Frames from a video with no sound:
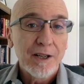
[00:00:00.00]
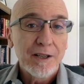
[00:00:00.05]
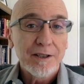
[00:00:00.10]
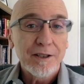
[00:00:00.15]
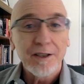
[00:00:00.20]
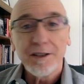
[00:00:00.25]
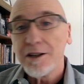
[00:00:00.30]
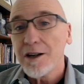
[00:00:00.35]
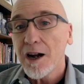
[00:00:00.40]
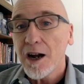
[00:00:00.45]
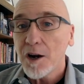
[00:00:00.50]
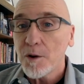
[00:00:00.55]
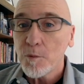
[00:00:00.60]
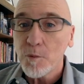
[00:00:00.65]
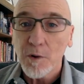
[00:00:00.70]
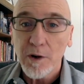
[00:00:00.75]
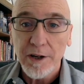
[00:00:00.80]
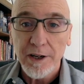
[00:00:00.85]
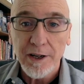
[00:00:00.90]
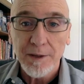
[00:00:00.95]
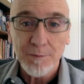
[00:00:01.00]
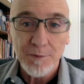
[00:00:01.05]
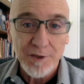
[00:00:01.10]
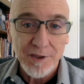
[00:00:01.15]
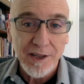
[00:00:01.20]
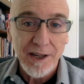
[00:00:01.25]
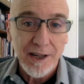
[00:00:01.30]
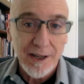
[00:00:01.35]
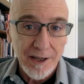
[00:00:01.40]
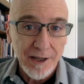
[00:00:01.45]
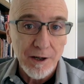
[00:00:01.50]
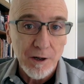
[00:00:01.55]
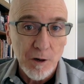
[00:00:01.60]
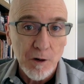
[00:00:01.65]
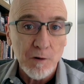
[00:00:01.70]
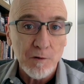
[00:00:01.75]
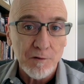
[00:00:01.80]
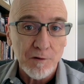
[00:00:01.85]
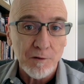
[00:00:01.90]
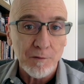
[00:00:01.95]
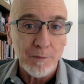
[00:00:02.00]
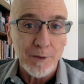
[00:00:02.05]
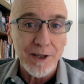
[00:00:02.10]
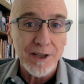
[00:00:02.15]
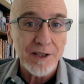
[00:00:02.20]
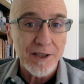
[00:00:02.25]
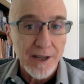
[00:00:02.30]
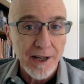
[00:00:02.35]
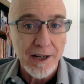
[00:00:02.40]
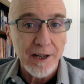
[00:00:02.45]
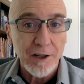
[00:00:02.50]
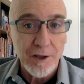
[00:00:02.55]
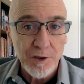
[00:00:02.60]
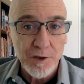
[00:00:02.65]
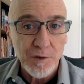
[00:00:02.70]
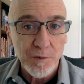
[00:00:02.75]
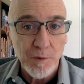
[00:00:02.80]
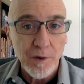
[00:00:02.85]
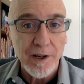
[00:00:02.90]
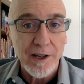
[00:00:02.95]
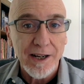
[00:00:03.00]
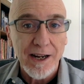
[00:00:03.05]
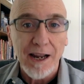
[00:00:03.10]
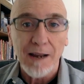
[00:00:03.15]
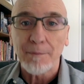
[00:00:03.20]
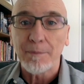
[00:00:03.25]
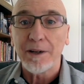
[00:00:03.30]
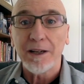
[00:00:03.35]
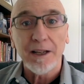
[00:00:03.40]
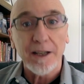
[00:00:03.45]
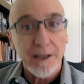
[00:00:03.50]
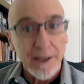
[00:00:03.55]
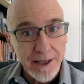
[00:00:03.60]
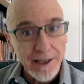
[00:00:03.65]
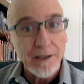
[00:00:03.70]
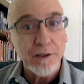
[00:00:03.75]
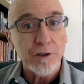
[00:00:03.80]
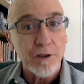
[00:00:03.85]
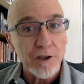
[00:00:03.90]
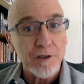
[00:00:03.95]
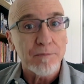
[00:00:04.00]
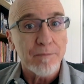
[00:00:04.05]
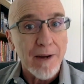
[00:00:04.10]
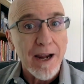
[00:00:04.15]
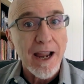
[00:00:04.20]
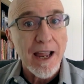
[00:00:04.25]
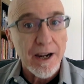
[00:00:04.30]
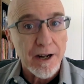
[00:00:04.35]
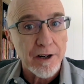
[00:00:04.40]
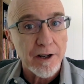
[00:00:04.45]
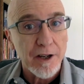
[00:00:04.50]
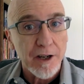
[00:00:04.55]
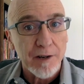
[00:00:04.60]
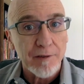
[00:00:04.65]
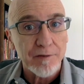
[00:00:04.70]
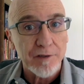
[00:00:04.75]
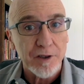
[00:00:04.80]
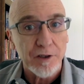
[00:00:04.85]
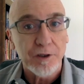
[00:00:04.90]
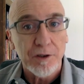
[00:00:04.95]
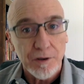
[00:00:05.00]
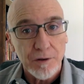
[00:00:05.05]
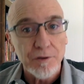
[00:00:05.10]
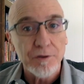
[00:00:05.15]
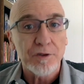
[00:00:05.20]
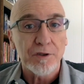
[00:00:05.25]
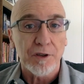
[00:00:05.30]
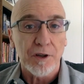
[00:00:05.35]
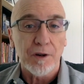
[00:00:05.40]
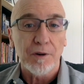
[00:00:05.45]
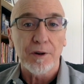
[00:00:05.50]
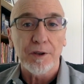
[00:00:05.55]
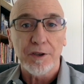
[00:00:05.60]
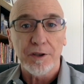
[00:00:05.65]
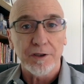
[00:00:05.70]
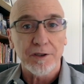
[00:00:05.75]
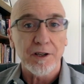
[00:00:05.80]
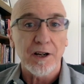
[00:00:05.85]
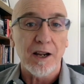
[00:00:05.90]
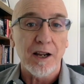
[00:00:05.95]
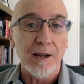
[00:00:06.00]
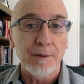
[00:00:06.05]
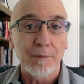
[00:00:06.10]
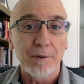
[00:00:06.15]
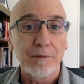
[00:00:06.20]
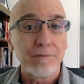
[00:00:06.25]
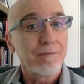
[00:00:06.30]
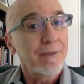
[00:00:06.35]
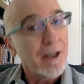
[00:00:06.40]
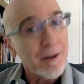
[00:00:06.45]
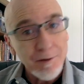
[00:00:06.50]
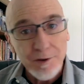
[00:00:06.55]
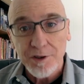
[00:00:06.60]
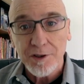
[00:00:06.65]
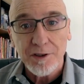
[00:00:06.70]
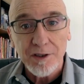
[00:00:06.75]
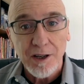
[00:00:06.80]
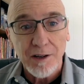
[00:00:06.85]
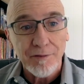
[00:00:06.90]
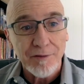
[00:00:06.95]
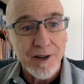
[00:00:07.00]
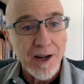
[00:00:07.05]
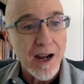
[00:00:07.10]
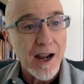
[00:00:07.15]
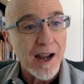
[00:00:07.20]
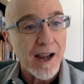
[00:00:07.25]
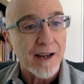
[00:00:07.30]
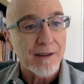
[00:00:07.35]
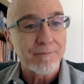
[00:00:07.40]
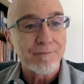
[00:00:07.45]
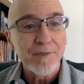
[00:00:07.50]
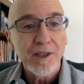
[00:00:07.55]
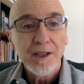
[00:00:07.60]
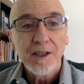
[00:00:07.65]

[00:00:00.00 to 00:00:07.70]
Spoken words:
did not want him standing over me taking a swing at me, and he looked mad enough to do so at the time, and he was a tough guy.